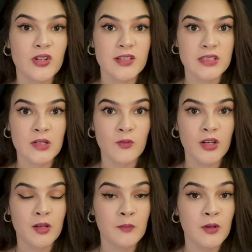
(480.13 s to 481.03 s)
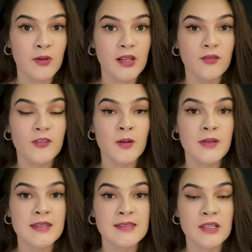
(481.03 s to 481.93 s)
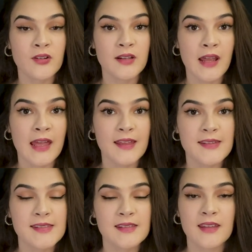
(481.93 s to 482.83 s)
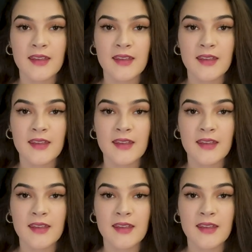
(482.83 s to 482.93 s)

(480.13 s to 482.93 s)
Christian we're going to be reading from is Irenaeus.